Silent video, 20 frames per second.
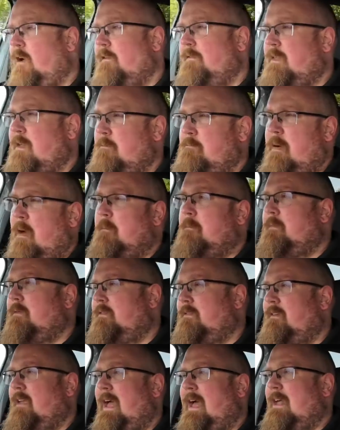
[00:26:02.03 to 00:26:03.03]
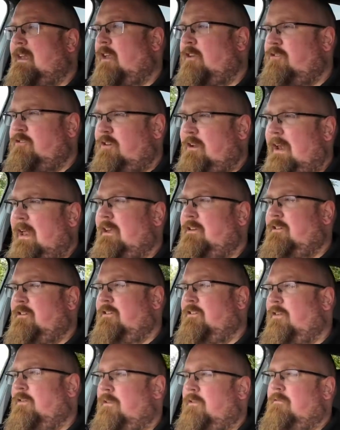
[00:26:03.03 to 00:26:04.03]
of the bumps and
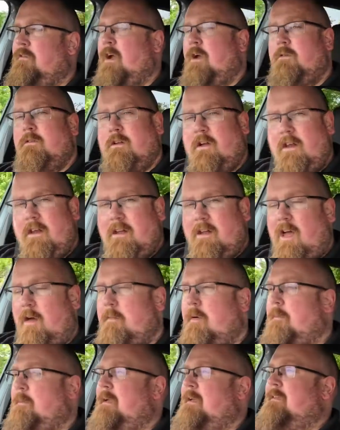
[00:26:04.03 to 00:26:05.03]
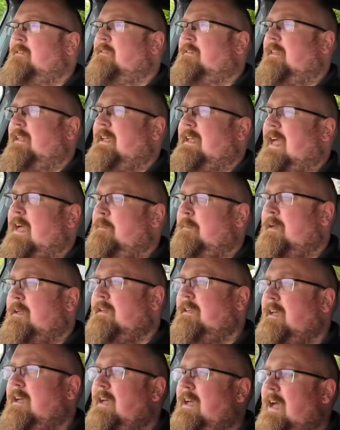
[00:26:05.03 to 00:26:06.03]
undulations on the road kind of come up into the
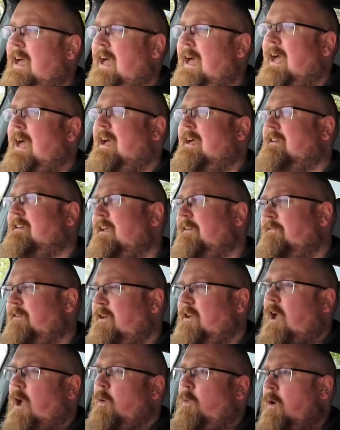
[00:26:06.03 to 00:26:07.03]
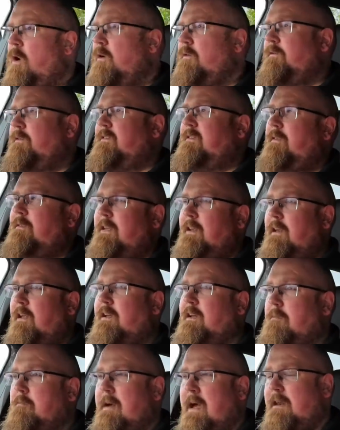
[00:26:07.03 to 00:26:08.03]
cabin, and if you go over something
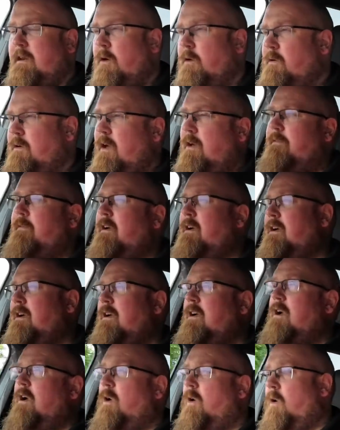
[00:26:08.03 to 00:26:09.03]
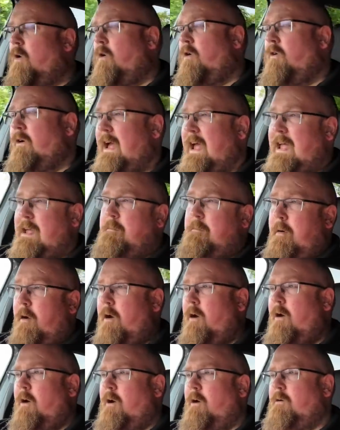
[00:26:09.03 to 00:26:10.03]
like a manhole cover or a
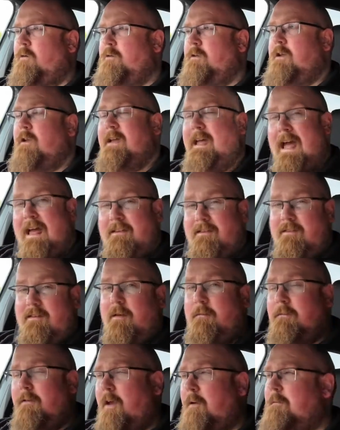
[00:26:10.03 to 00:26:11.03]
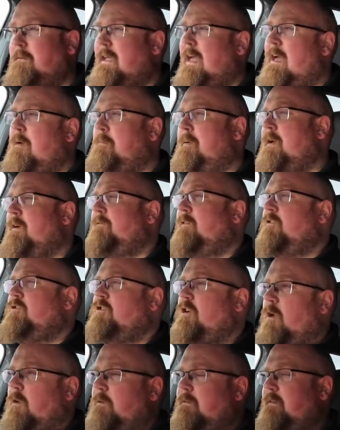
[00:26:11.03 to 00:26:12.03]
pothole, you can sometimes get a bit of a
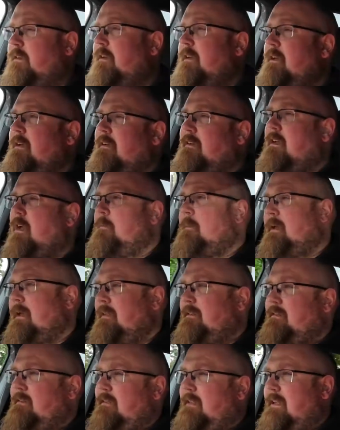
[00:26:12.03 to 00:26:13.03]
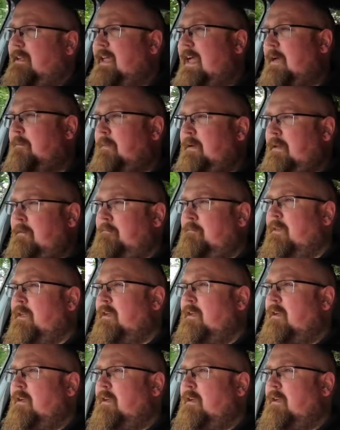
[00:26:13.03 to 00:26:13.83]
jolt coming into the cabin.